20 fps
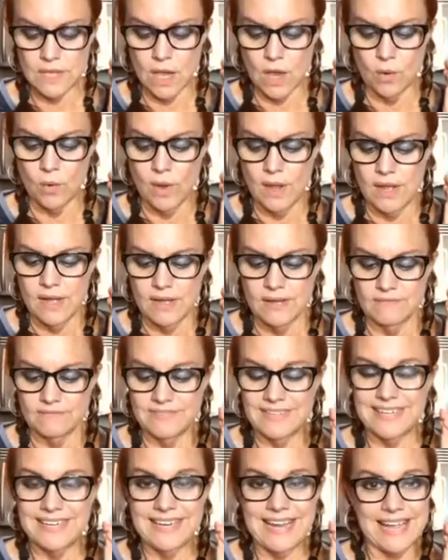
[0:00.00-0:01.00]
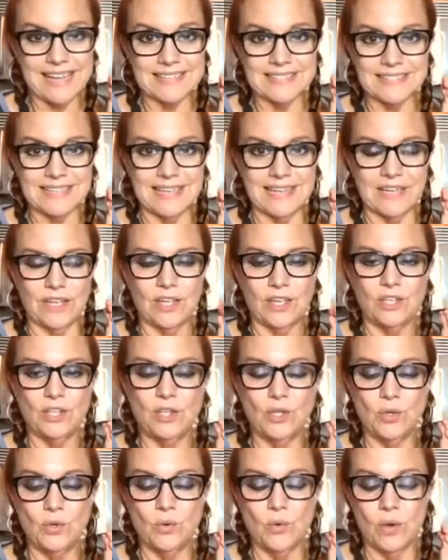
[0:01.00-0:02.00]
So, the next thing
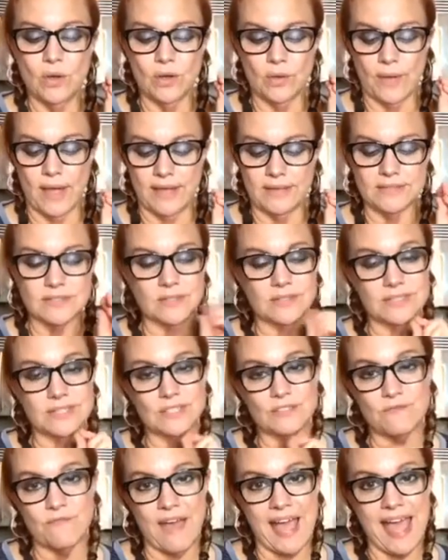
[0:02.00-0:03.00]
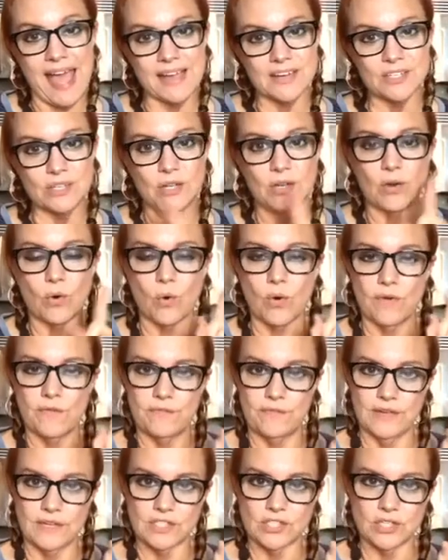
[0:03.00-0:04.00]
you okay, so is this fact
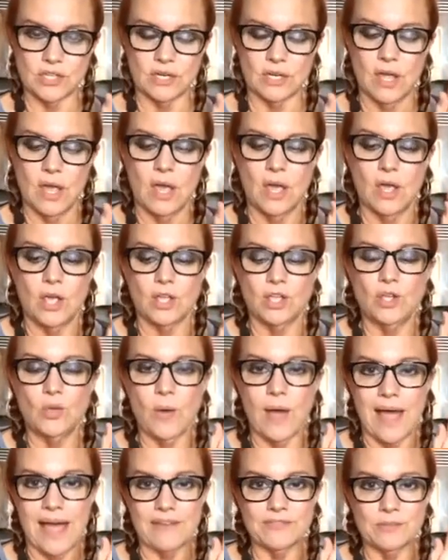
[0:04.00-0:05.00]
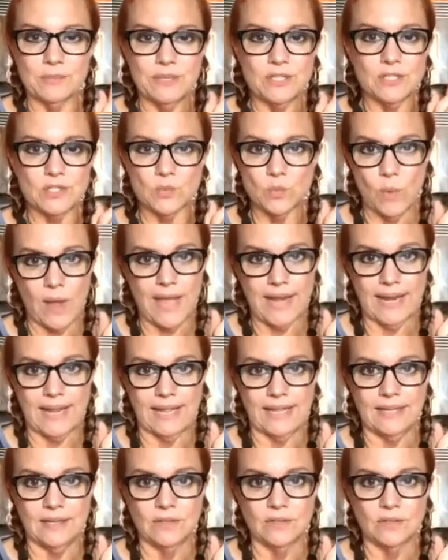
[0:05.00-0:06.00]
or fiction? You have to be
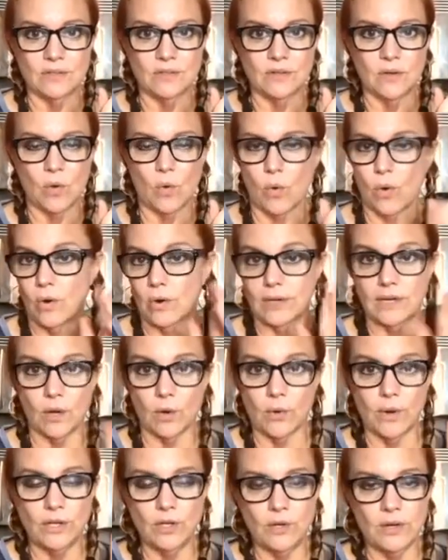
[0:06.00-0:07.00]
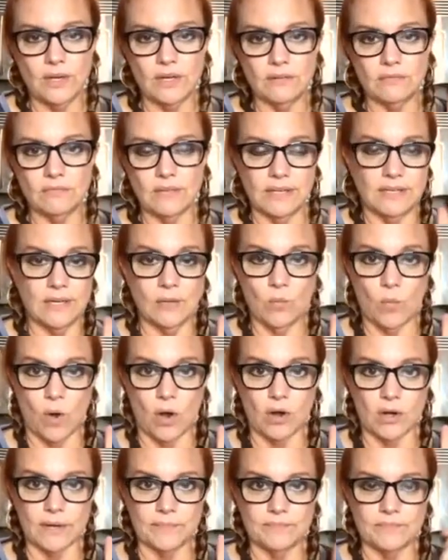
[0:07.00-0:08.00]
sweaty or or you didn't it didn't
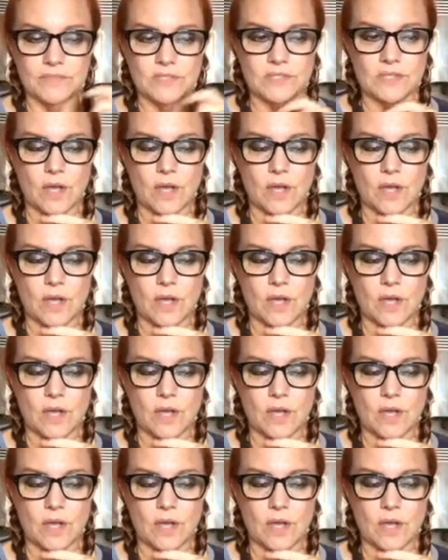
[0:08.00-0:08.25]
work.